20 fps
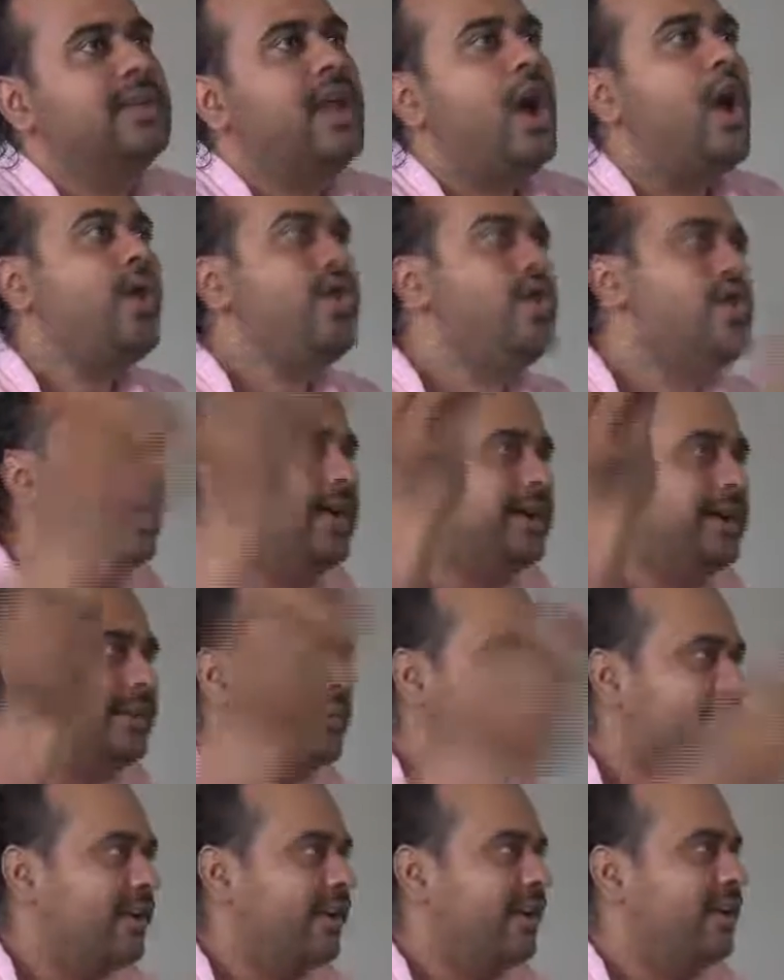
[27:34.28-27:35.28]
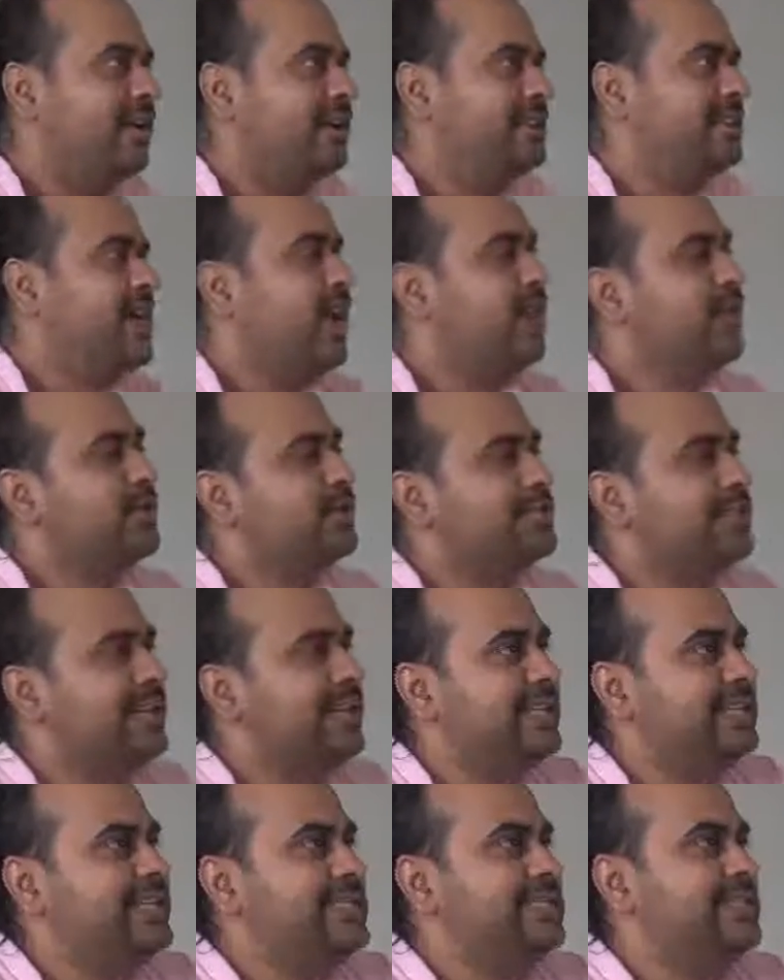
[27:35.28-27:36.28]
How you enter the college, how you
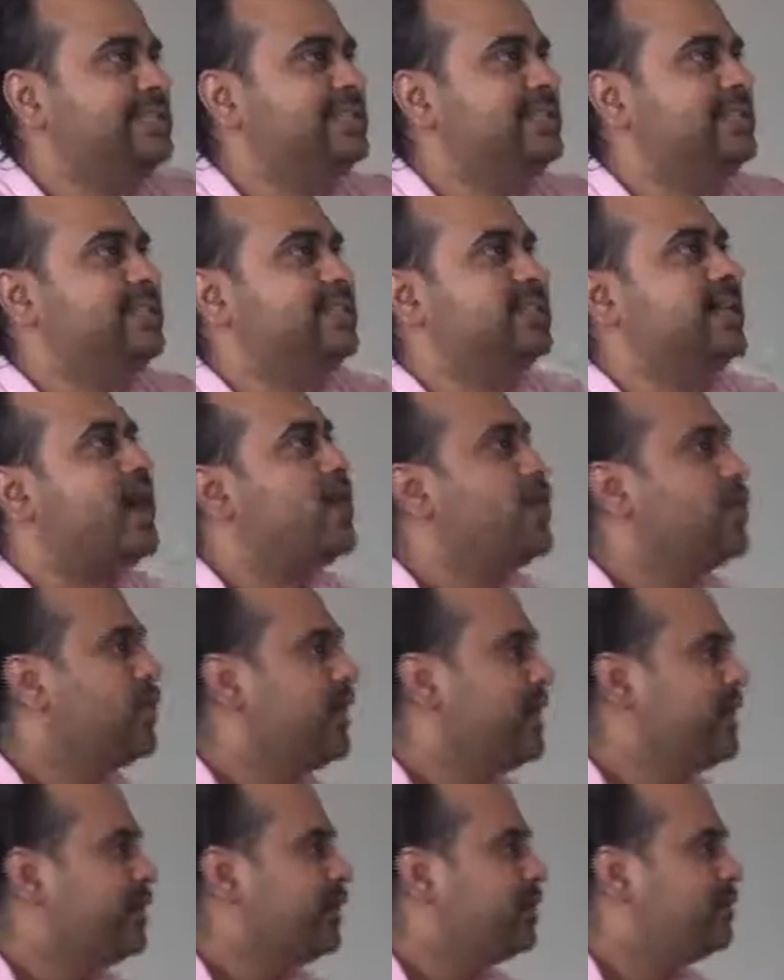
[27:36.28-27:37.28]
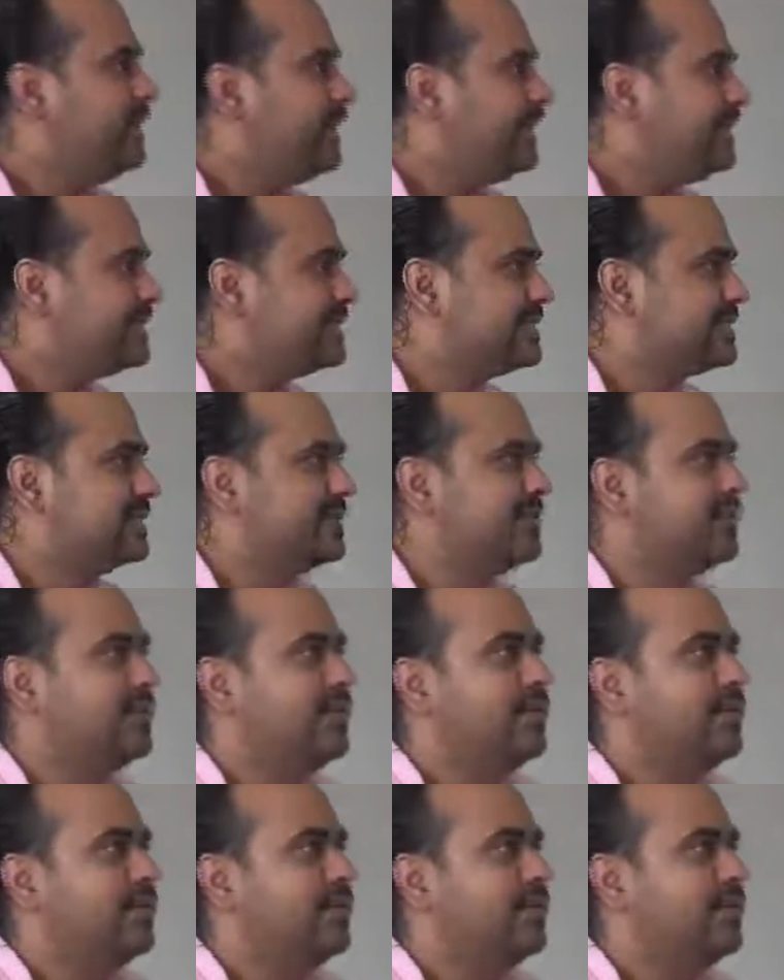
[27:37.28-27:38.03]
sit in the sessions, how you take your meals,